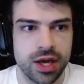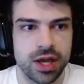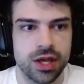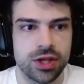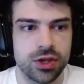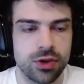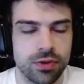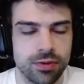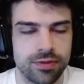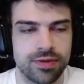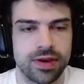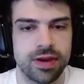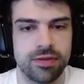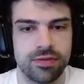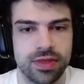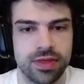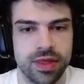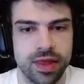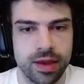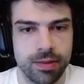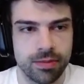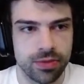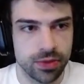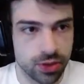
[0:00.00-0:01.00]
You've given
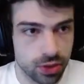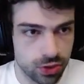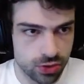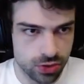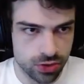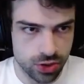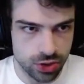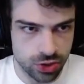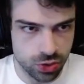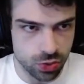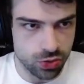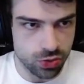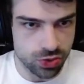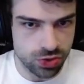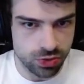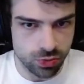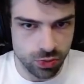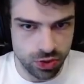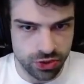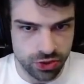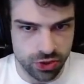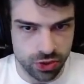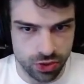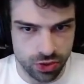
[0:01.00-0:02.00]
them the tools
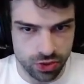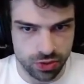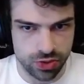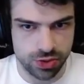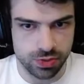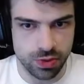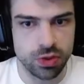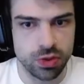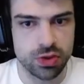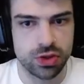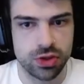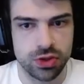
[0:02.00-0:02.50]
with your smoke.